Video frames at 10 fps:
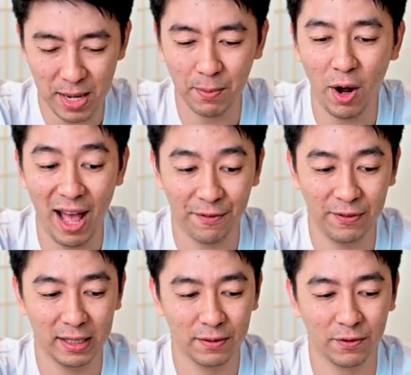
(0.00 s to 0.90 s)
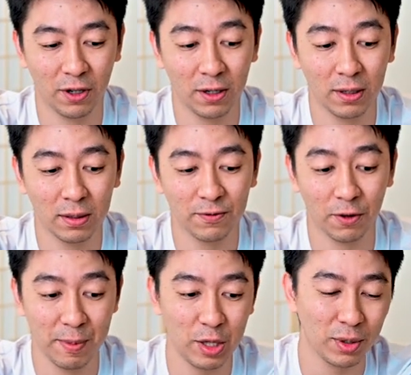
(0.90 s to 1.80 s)
bit more effort for
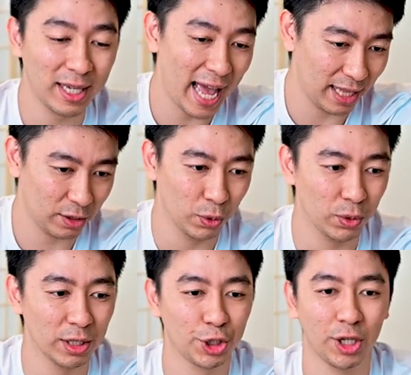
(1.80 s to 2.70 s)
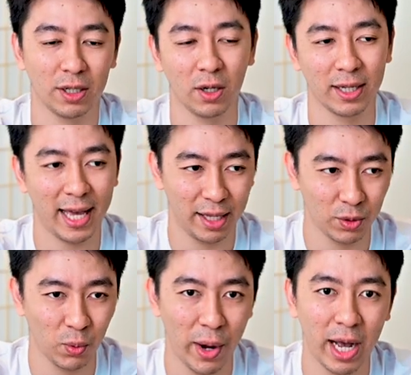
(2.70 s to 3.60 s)
me to get to the shot or get
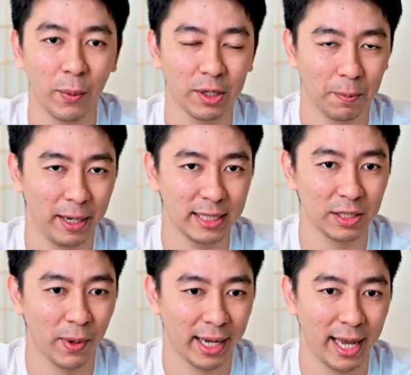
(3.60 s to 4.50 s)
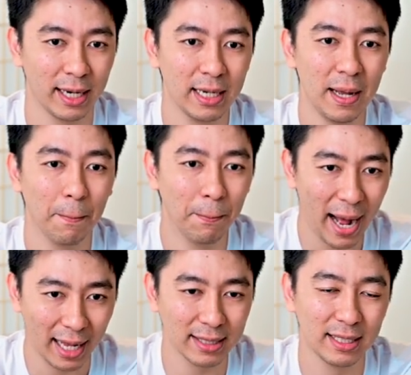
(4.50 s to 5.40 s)
to where I want to place the racket.
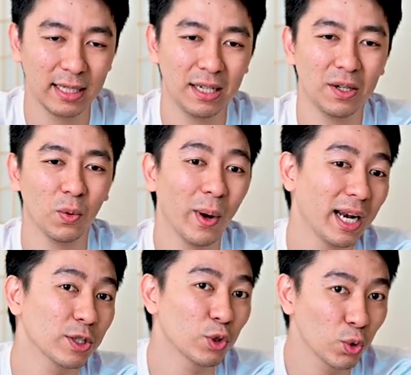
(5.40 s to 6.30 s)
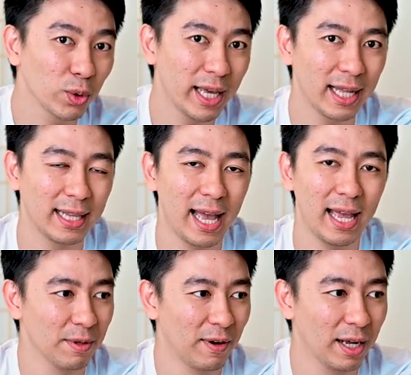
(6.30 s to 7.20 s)
But when I do get
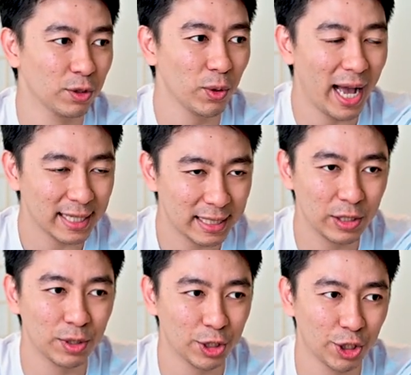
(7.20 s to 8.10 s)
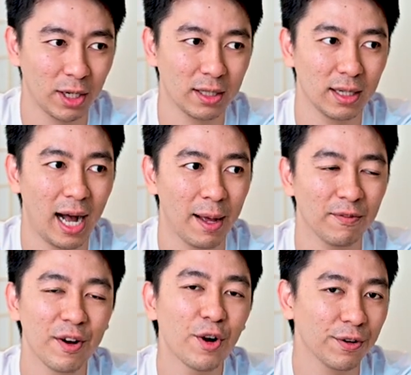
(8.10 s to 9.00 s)
there, if I do execute the shot, I'm
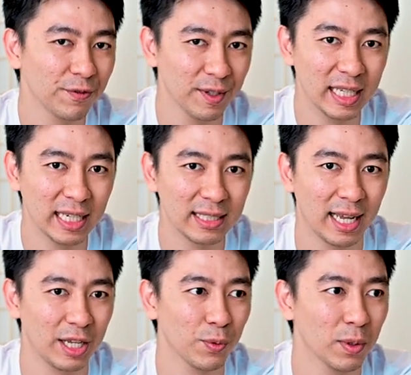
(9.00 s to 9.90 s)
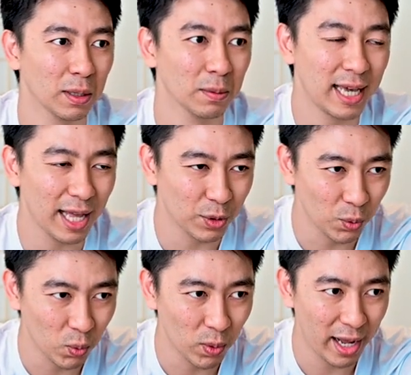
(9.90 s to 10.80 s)
very confident that it will get
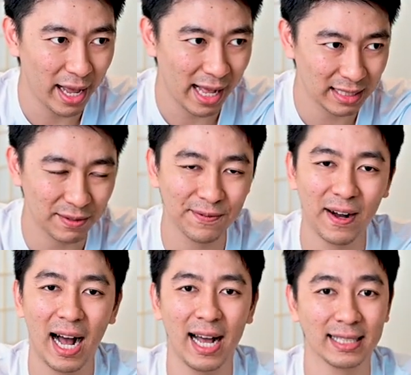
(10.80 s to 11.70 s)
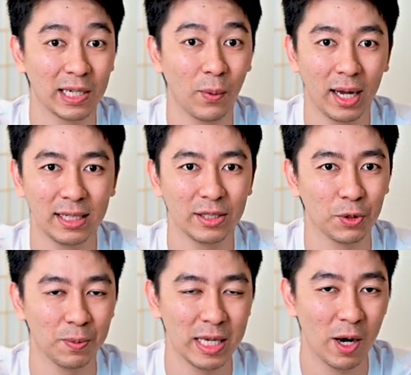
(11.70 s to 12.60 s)
to as far as I want it
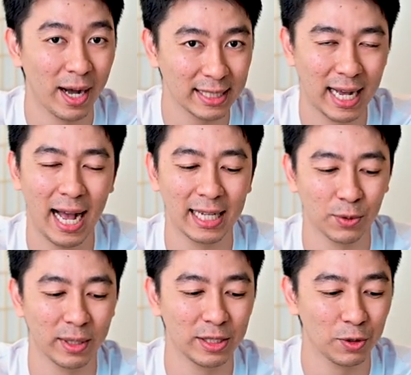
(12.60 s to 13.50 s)
to be or as high as I want it